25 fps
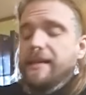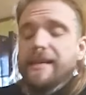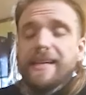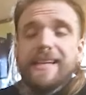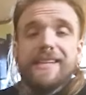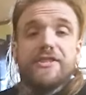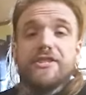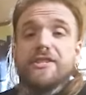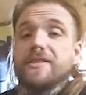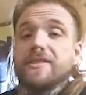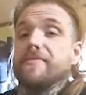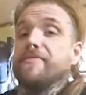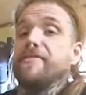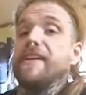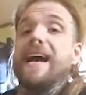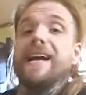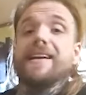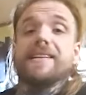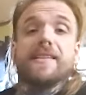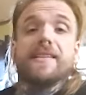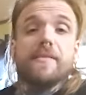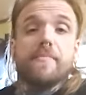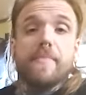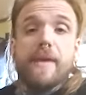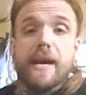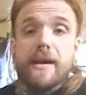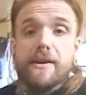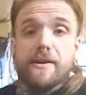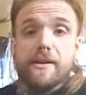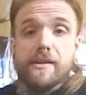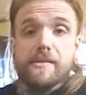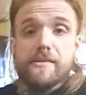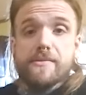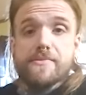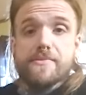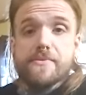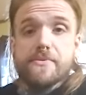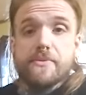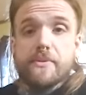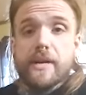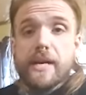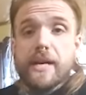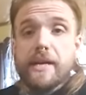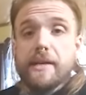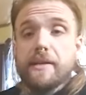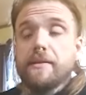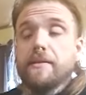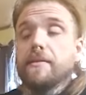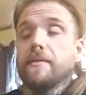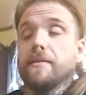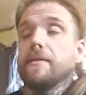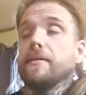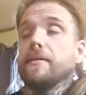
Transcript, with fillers: it's just a fact of the matter. Right.